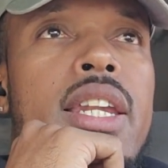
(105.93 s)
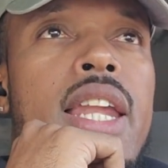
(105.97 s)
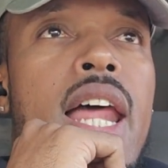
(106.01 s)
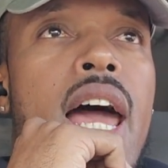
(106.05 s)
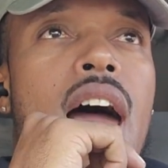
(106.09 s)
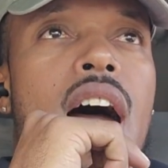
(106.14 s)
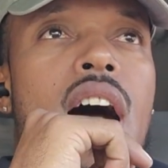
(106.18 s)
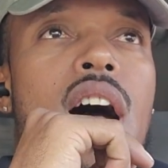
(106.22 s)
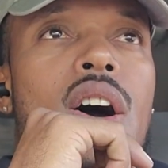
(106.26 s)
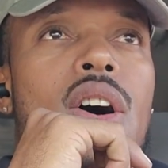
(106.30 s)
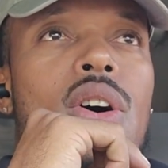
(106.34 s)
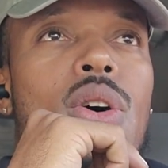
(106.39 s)

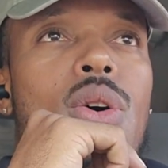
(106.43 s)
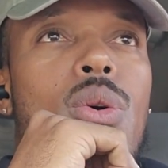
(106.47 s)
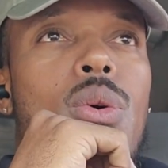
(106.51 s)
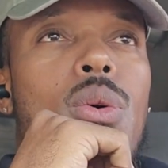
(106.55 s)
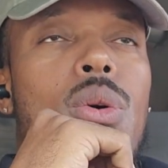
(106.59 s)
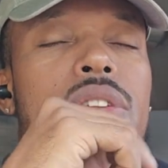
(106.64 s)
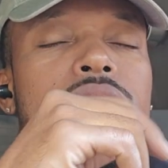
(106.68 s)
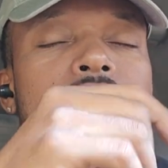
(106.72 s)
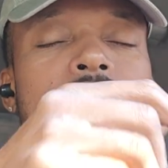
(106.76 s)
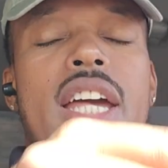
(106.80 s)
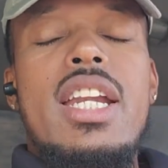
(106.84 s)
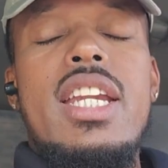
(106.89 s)
now
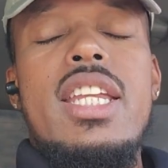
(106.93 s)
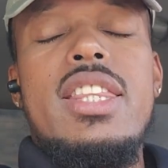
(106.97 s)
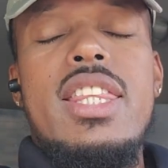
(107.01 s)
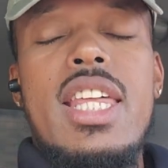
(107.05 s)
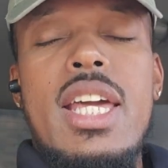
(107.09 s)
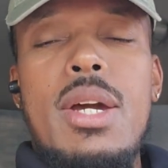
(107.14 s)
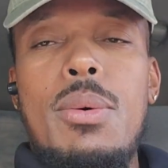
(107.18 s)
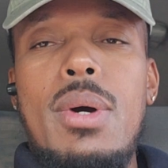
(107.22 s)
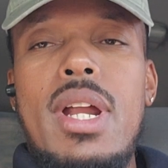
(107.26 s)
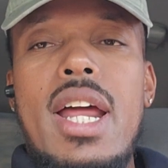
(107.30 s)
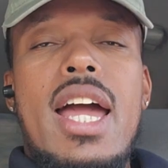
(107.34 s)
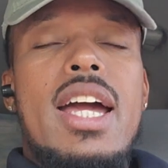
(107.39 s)
with
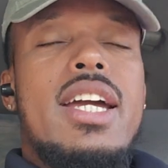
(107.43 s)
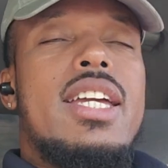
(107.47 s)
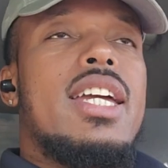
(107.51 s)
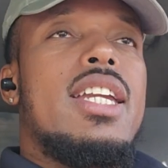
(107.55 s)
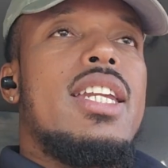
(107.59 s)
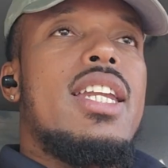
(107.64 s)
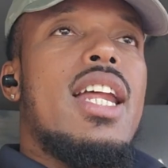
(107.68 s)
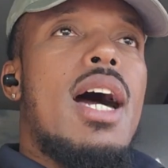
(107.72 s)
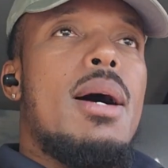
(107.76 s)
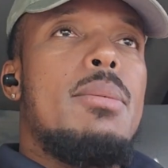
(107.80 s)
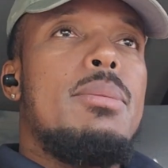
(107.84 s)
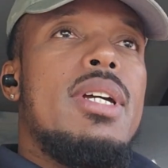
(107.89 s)
anything with
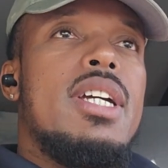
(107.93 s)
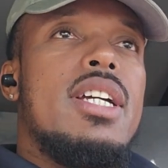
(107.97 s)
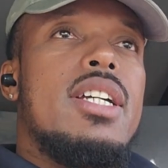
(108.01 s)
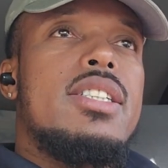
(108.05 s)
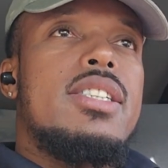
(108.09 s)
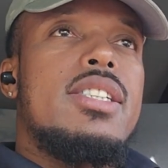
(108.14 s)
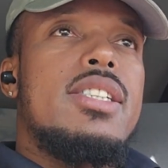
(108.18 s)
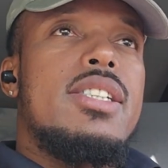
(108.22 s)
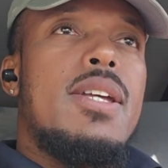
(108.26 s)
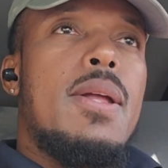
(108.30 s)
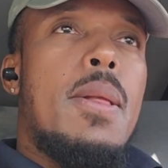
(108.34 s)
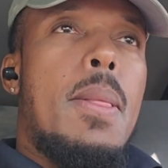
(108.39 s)

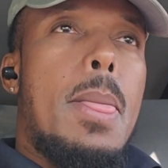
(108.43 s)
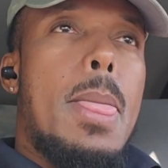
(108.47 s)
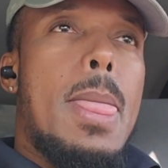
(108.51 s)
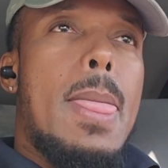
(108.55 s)
economics